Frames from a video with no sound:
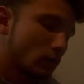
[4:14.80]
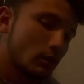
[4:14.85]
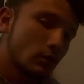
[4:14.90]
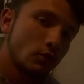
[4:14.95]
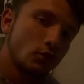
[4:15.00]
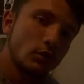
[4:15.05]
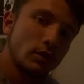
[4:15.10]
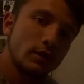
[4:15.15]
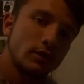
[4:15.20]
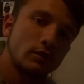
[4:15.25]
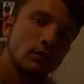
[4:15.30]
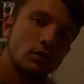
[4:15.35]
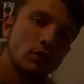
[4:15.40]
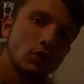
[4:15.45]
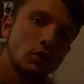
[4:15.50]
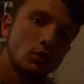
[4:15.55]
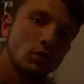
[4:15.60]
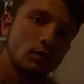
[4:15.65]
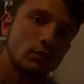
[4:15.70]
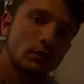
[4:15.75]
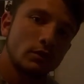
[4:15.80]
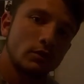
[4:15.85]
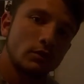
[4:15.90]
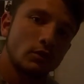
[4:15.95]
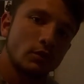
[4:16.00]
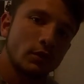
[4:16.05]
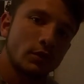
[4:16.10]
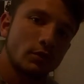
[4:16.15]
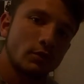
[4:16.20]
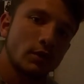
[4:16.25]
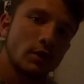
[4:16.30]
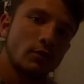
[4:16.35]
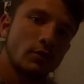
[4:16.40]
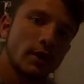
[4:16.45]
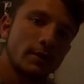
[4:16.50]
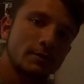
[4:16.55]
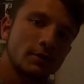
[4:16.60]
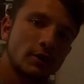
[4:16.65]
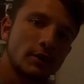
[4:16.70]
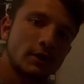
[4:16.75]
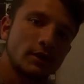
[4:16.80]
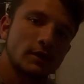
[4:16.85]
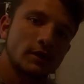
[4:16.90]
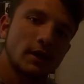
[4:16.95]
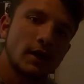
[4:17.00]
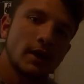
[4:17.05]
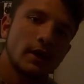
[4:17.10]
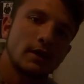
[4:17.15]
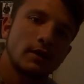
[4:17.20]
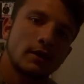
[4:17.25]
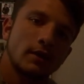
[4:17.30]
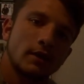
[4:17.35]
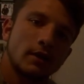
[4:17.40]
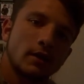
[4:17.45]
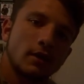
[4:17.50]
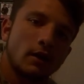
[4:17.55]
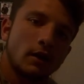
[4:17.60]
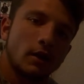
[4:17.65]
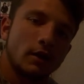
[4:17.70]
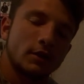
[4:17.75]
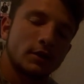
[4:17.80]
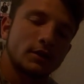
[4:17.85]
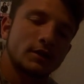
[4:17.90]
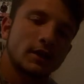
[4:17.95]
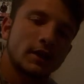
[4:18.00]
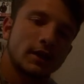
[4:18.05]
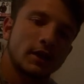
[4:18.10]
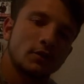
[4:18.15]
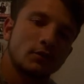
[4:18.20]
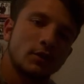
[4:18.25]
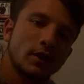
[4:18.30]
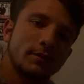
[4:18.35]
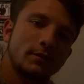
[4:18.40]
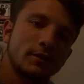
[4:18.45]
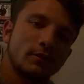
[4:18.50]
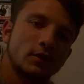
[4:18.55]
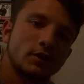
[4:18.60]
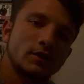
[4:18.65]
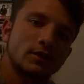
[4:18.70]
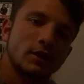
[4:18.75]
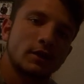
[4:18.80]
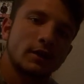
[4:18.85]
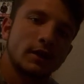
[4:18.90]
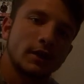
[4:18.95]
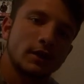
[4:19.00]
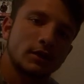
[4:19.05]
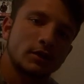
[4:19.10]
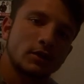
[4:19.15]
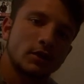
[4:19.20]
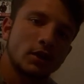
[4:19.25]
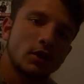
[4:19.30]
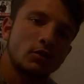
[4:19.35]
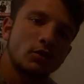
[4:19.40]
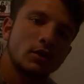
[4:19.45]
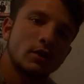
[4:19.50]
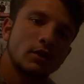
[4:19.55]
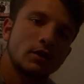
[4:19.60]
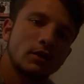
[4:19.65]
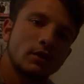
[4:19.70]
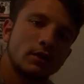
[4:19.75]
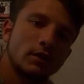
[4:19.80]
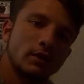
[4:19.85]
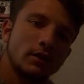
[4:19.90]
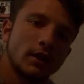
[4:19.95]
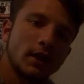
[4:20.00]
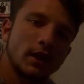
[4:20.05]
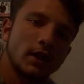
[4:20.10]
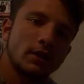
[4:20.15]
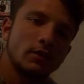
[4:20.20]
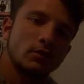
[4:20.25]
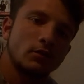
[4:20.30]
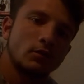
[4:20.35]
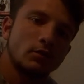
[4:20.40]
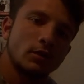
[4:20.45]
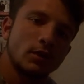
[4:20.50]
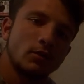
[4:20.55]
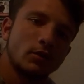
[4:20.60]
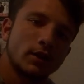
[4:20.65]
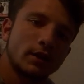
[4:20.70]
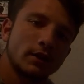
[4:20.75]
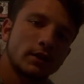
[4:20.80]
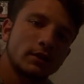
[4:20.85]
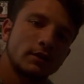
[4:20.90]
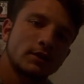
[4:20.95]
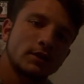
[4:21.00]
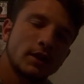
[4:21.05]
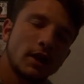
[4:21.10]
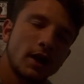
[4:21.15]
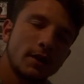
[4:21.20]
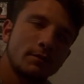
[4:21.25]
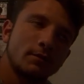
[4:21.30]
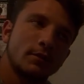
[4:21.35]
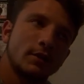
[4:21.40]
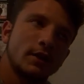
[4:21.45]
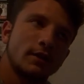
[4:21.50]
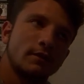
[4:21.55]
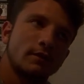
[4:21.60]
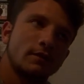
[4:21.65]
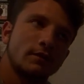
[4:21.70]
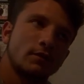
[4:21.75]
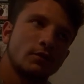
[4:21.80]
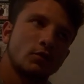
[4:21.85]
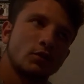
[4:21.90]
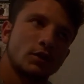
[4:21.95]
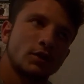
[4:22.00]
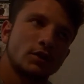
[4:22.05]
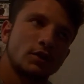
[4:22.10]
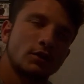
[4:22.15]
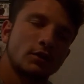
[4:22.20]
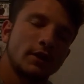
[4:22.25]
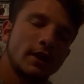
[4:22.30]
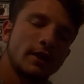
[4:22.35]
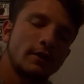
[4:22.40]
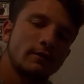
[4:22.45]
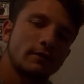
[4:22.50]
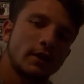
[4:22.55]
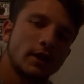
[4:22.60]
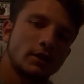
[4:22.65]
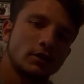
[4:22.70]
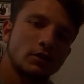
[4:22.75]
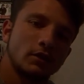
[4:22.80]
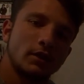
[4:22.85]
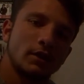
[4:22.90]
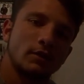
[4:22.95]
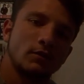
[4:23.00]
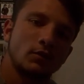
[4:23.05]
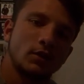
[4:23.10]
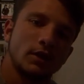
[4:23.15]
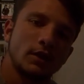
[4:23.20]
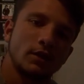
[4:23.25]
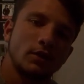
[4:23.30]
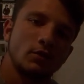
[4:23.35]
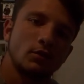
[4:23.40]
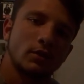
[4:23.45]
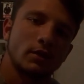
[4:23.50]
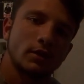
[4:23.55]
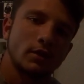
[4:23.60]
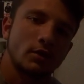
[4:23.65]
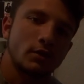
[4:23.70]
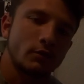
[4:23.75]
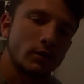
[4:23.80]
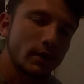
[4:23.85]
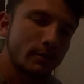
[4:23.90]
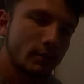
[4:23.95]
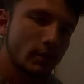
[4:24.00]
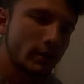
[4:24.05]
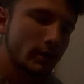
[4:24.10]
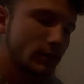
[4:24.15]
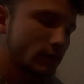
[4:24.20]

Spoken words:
with 2 or 3 reps on each side. On the second rep, if we start getting slower, then we want to stop, but if we're still getting faster, then we can do a 3rd rep on each